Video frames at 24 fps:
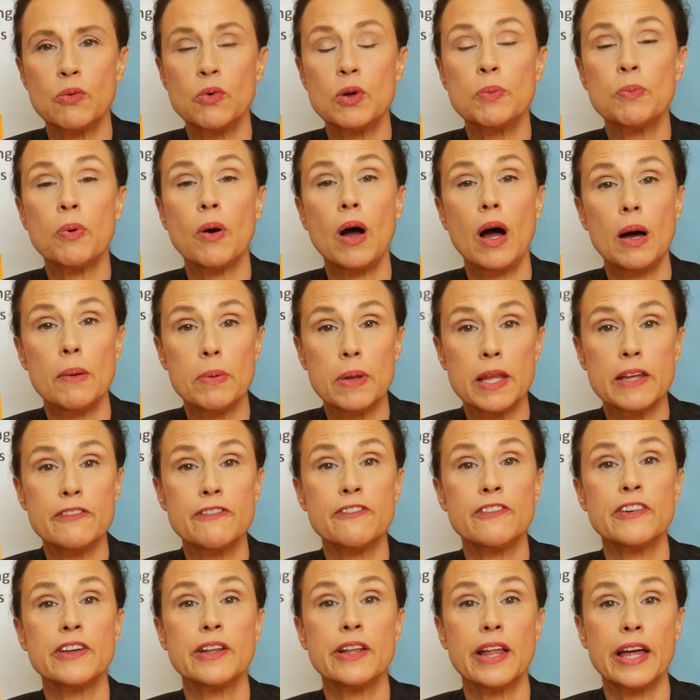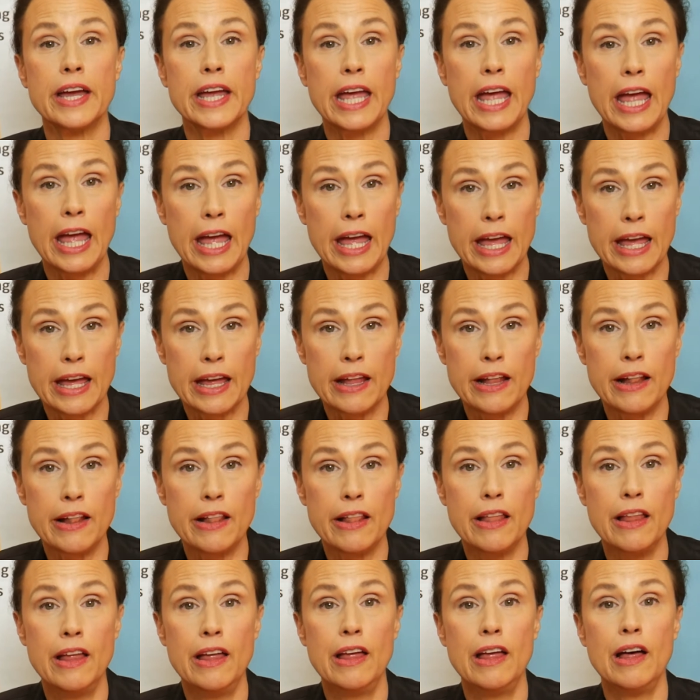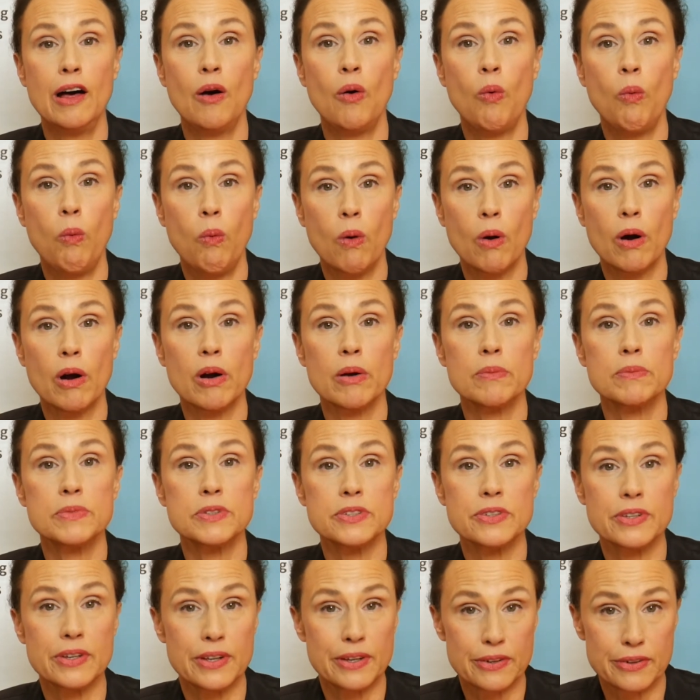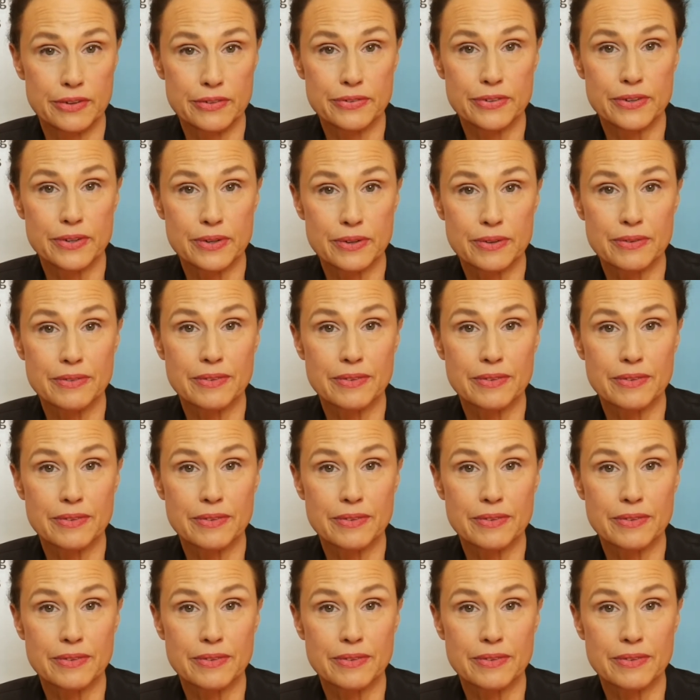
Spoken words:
we probably feel like hell warmed over,